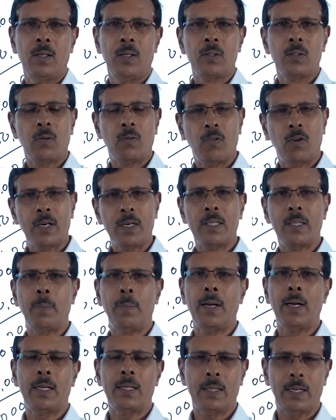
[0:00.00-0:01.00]
So what
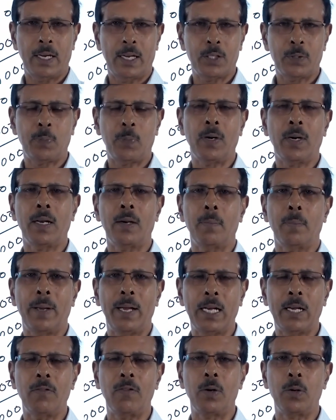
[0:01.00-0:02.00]
the correspondent
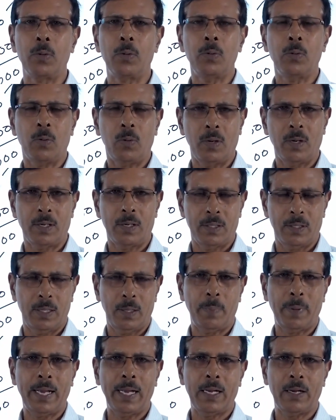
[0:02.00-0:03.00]
bank will do, or
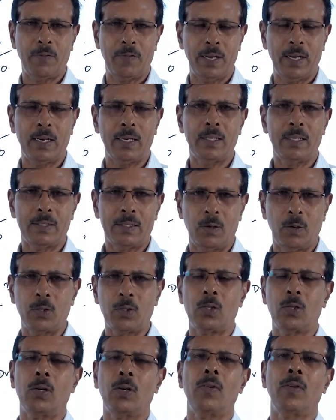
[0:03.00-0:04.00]
the bank where this
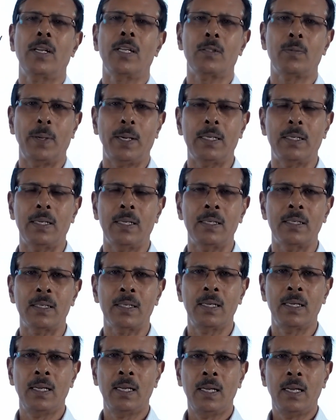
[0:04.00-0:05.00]
nostro account is maintained,
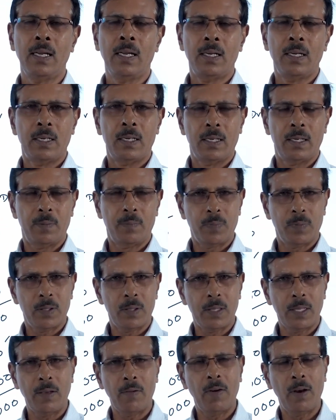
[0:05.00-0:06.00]

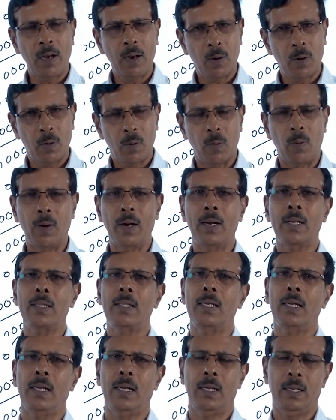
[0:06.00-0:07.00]
they will honor
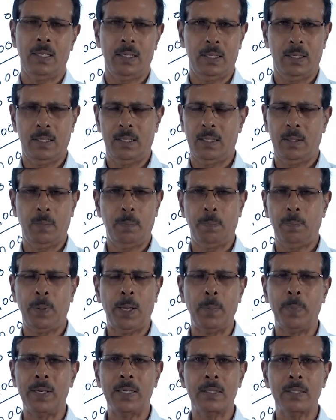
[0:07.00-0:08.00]
the
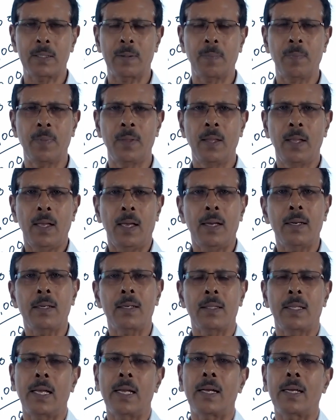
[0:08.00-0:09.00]
payment
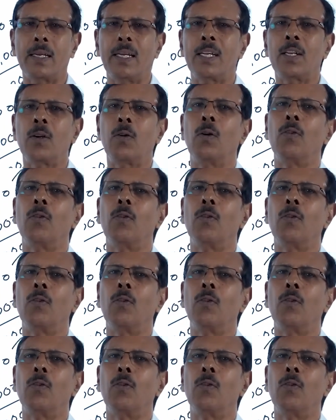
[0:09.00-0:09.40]
and they create an